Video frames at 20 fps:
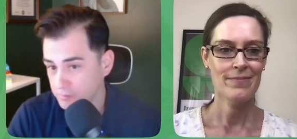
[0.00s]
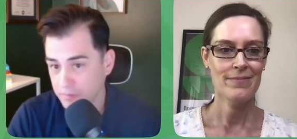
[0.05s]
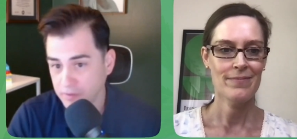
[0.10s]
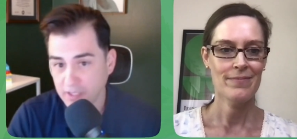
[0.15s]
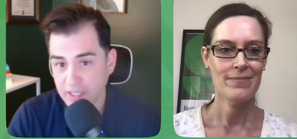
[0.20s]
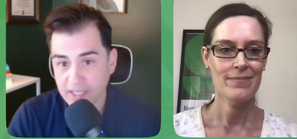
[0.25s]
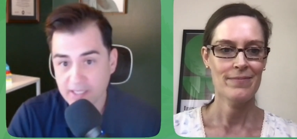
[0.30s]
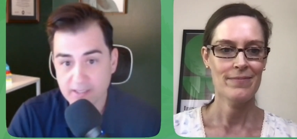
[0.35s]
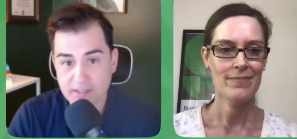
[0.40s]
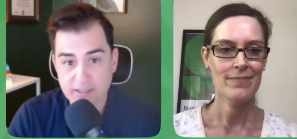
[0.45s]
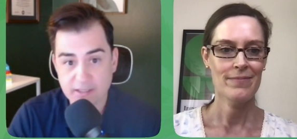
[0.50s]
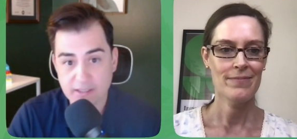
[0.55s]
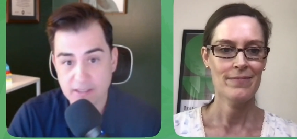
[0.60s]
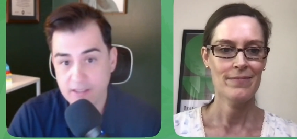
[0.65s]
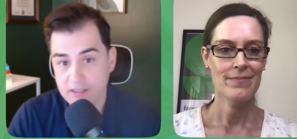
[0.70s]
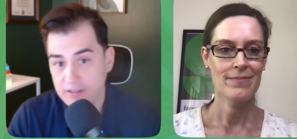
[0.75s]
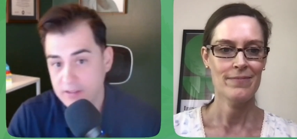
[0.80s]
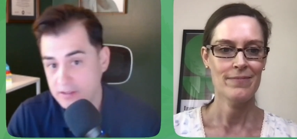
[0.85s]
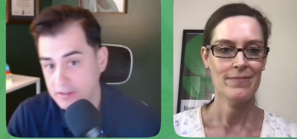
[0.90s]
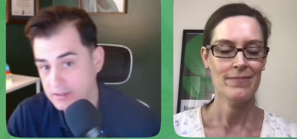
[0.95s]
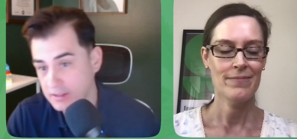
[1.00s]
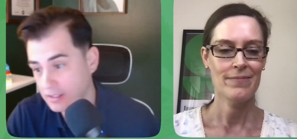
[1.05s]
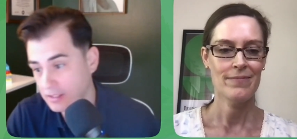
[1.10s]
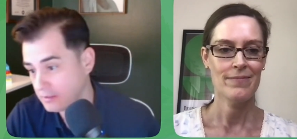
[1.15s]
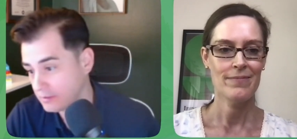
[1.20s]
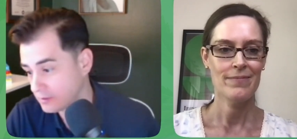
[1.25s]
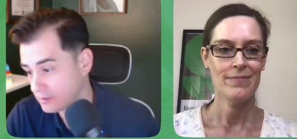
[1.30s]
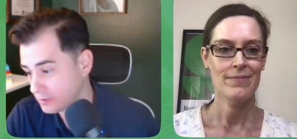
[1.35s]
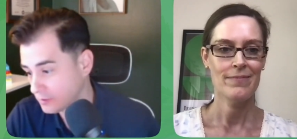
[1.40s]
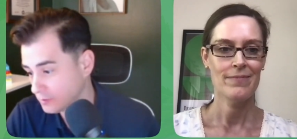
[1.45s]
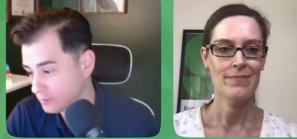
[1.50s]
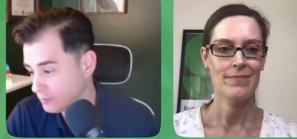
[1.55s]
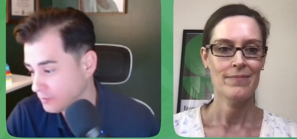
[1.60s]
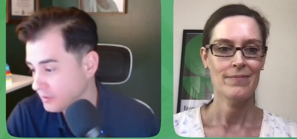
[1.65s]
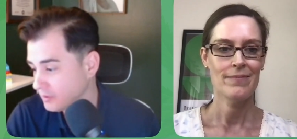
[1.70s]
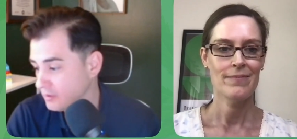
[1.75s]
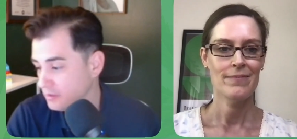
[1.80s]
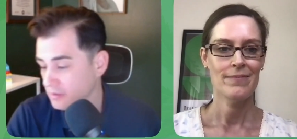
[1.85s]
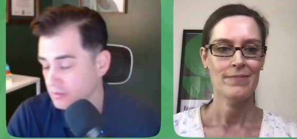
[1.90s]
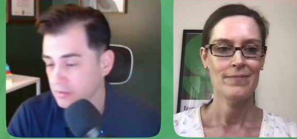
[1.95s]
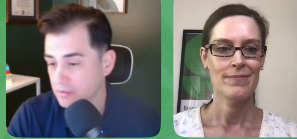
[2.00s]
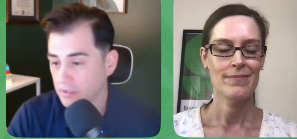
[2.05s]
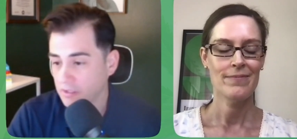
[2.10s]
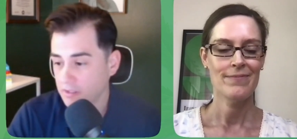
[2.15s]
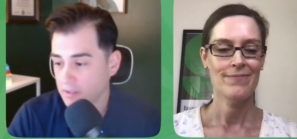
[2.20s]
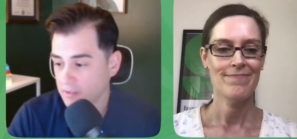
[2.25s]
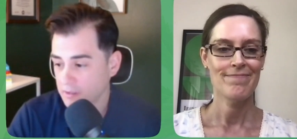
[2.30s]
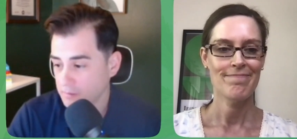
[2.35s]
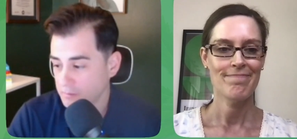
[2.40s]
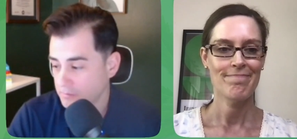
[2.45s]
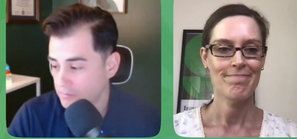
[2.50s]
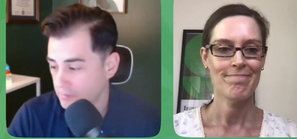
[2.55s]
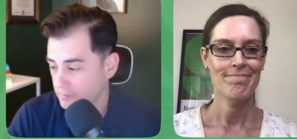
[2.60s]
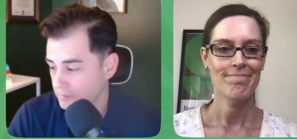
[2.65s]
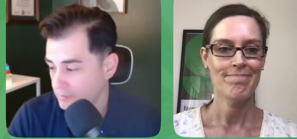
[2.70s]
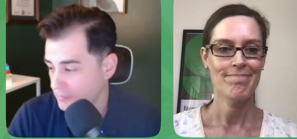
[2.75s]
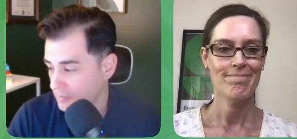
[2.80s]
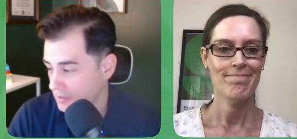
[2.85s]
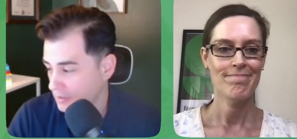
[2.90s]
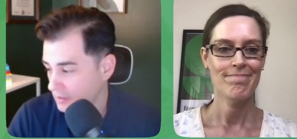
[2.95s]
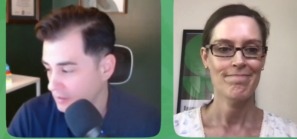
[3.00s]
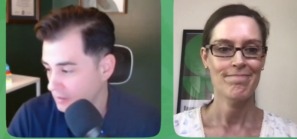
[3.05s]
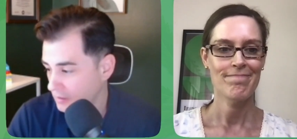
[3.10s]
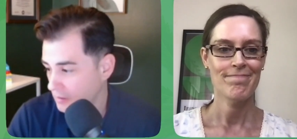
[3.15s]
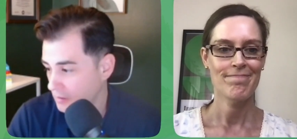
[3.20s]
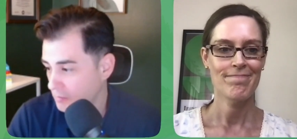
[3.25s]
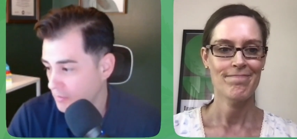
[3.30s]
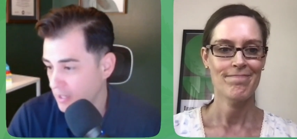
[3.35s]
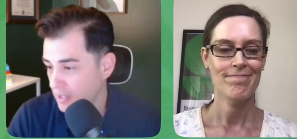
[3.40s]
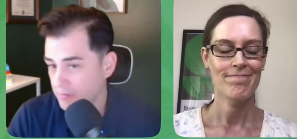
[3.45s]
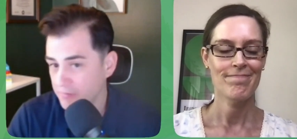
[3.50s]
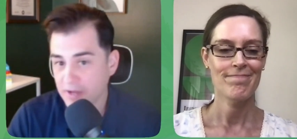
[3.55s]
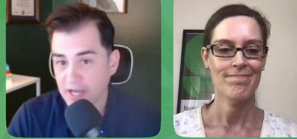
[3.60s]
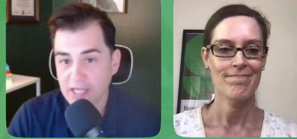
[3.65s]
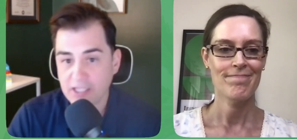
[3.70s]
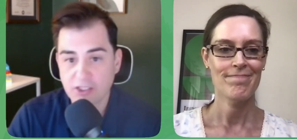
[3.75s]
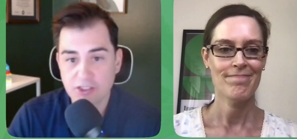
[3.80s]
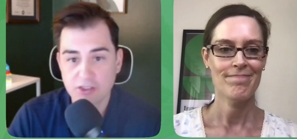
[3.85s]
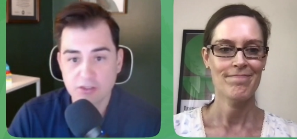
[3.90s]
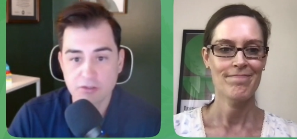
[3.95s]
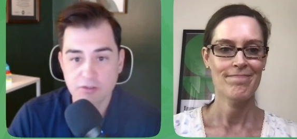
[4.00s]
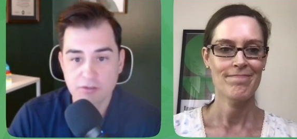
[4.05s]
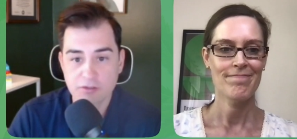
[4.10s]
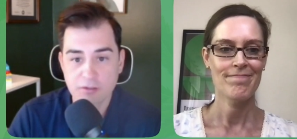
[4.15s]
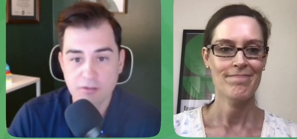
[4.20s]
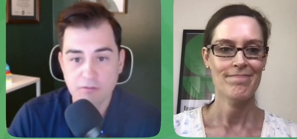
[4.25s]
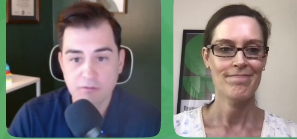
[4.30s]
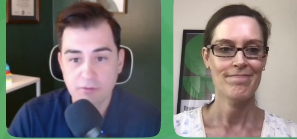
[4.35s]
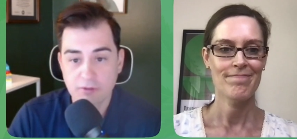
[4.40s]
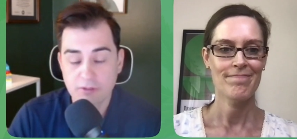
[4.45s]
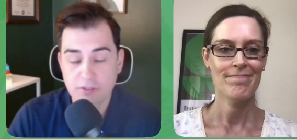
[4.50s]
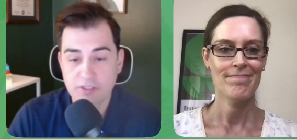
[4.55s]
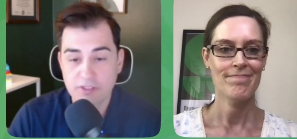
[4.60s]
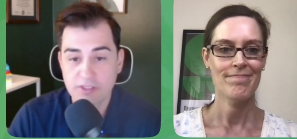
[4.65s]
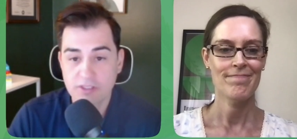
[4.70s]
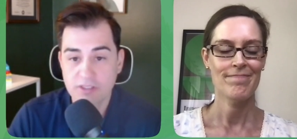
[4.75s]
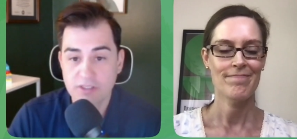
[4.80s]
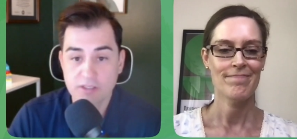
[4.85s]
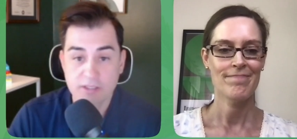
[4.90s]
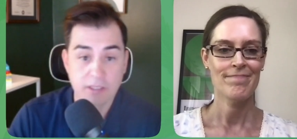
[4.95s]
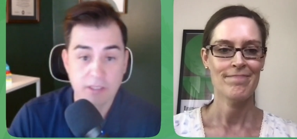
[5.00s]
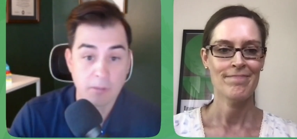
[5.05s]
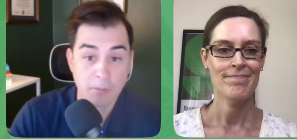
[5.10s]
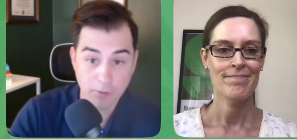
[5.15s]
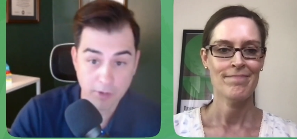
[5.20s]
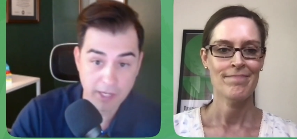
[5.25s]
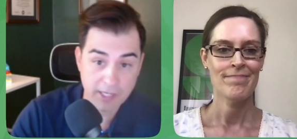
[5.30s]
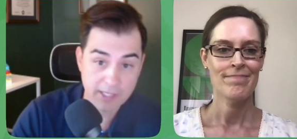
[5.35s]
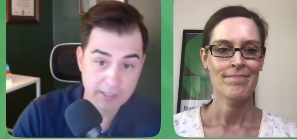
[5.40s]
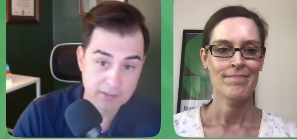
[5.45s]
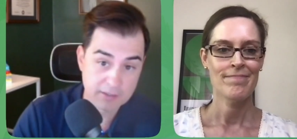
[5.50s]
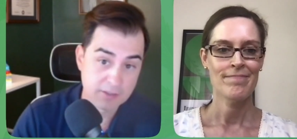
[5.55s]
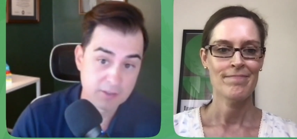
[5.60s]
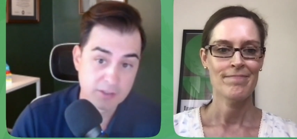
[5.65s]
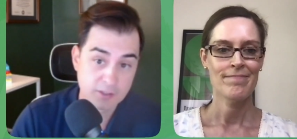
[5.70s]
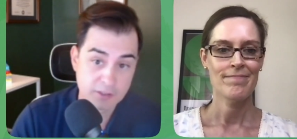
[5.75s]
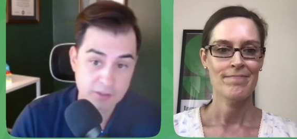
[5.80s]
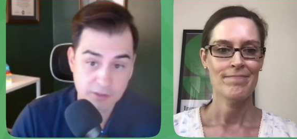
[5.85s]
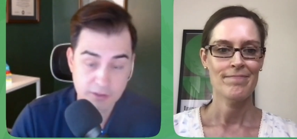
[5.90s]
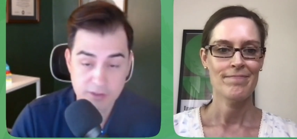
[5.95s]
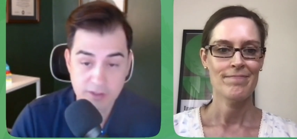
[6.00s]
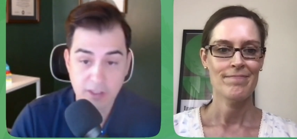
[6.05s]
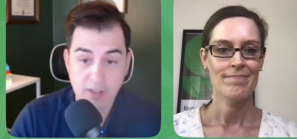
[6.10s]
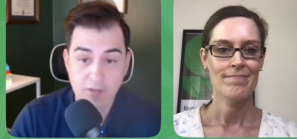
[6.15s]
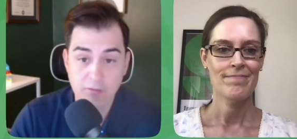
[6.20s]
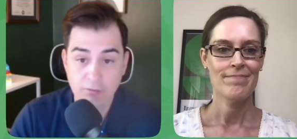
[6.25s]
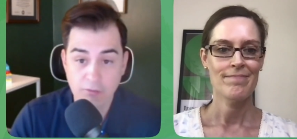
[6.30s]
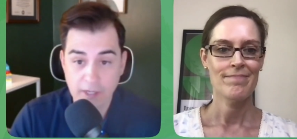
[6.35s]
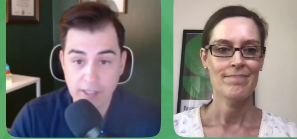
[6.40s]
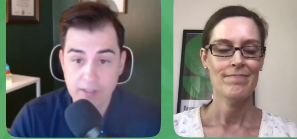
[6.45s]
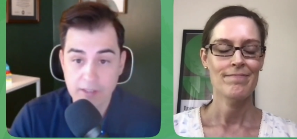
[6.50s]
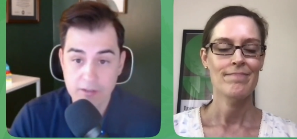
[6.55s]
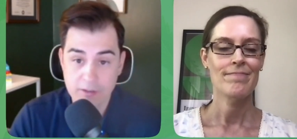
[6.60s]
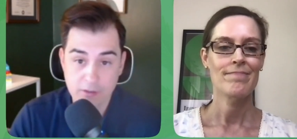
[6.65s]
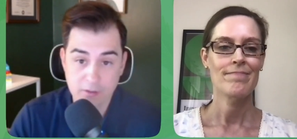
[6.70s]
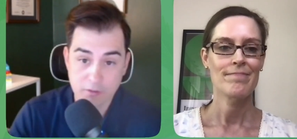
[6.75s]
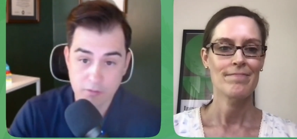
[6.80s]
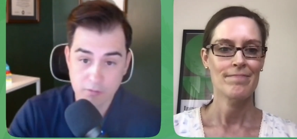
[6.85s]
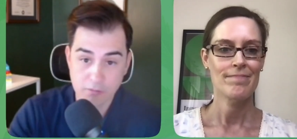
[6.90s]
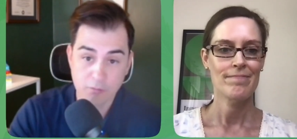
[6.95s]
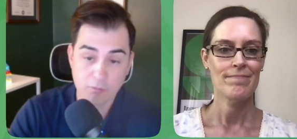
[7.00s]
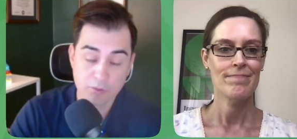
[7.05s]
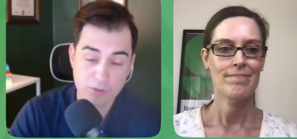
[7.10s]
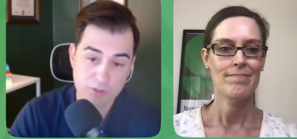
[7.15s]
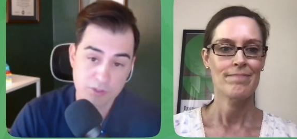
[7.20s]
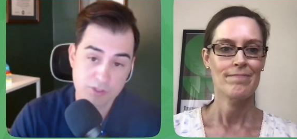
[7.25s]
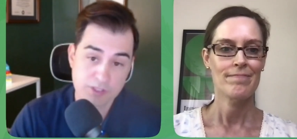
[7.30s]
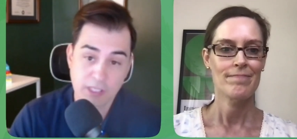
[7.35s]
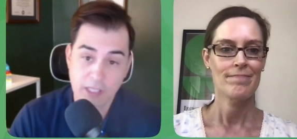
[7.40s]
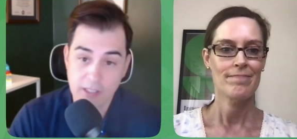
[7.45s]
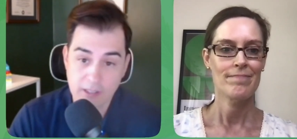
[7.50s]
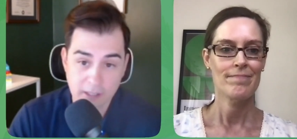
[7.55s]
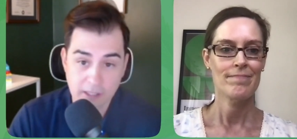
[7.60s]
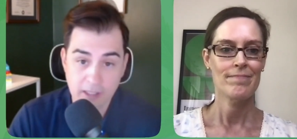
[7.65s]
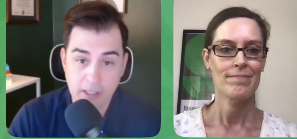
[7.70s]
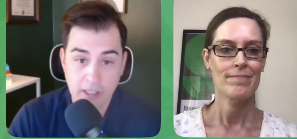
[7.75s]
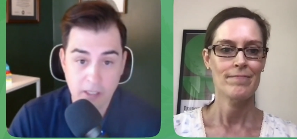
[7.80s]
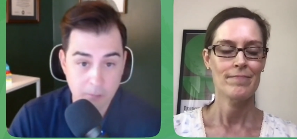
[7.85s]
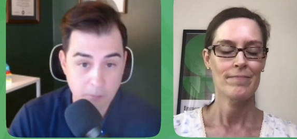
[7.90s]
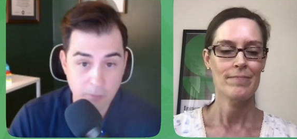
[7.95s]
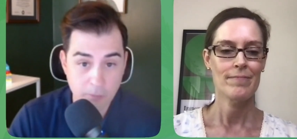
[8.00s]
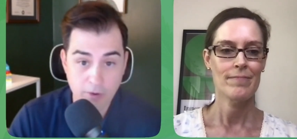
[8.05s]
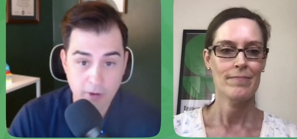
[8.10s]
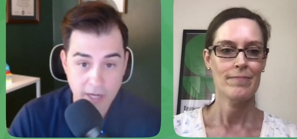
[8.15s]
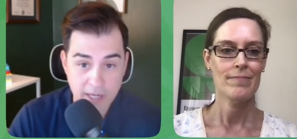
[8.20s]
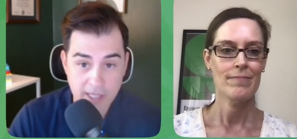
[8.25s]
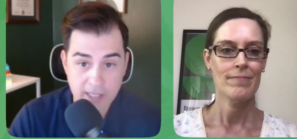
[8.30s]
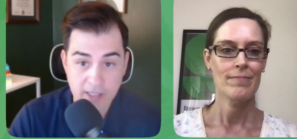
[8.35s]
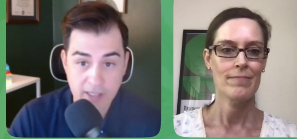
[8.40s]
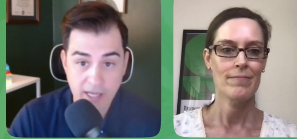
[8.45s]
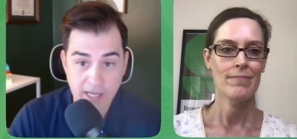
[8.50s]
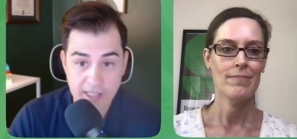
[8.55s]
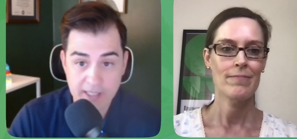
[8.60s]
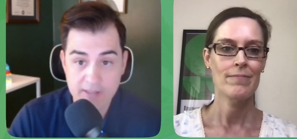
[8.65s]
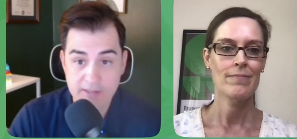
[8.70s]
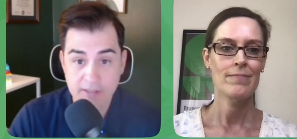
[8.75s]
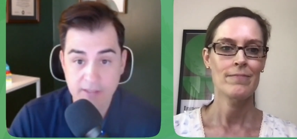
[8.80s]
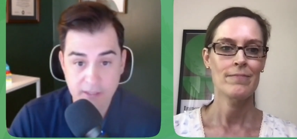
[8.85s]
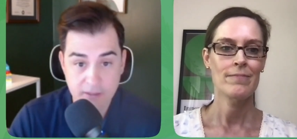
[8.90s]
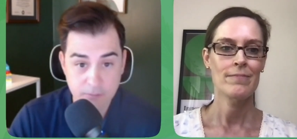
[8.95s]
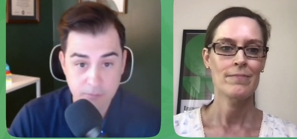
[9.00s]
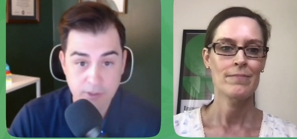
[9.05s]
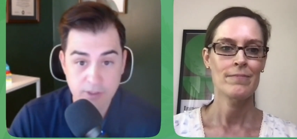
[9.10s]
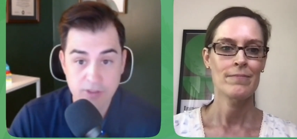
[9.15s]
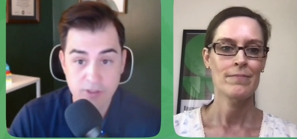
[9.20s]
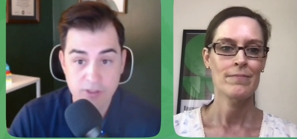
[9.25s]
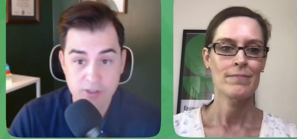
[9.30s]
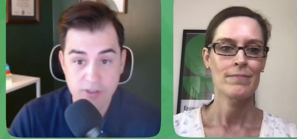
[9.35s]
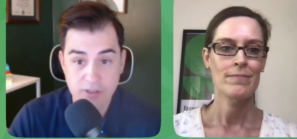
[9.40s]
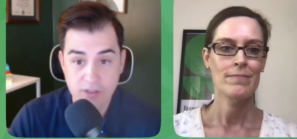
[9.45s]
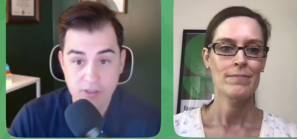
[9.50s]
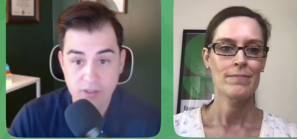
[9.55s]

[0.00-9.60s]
Speaker 1: plant a seed to sell it to uh, uh, a manufacturer versus a brand such as yourself right and so would you say like a brand has a much